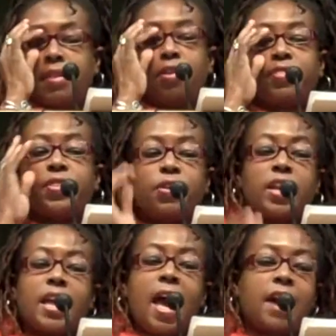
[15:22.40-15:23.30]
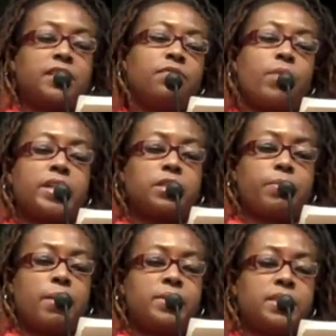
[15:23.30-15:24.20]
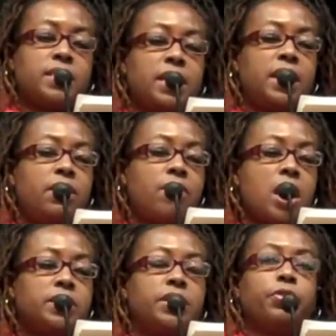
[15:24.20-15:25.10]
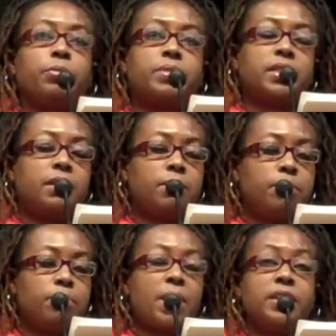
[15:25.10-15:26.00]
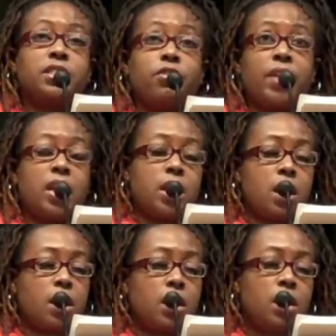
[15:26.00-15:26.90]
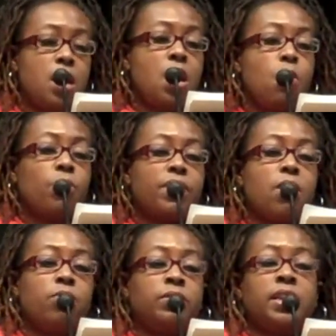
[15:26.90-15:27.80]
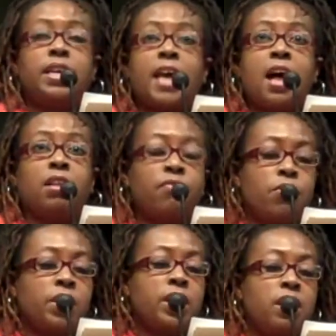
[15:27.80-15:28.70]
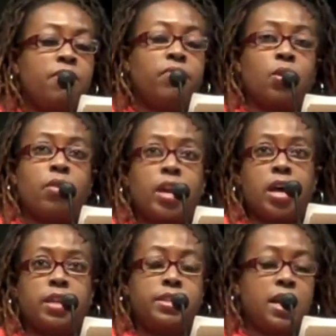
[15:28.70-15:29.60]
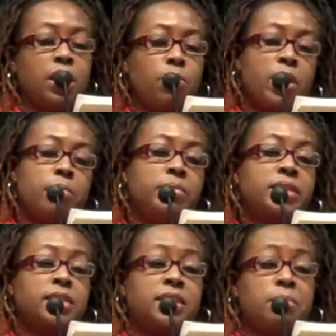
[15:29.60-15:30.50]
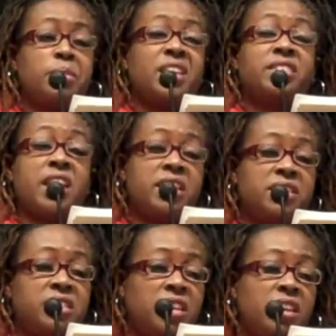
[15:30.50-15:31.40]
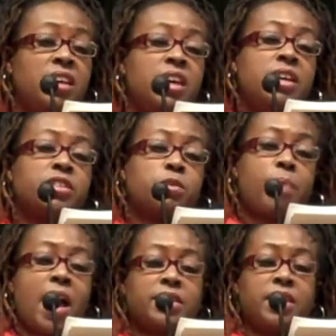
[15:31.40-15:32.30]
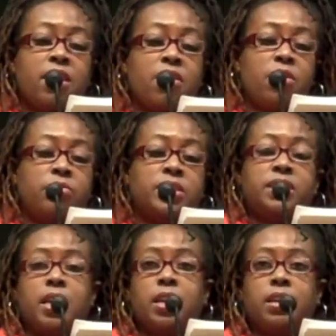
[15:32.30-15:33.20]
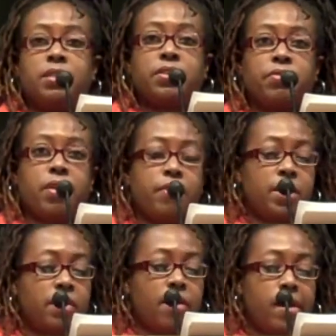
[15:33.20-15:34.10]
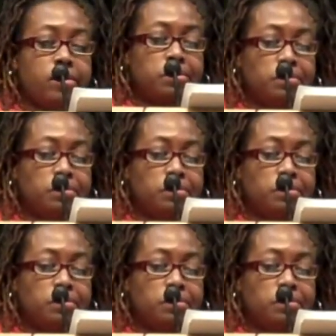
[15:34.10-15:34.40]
There are 30 active white supremacists and neo-Nazi groups in Pennsylvania, with only California, Florida, Delaware, Mississippi, and Tennessee surpassing our own state in this growing threat.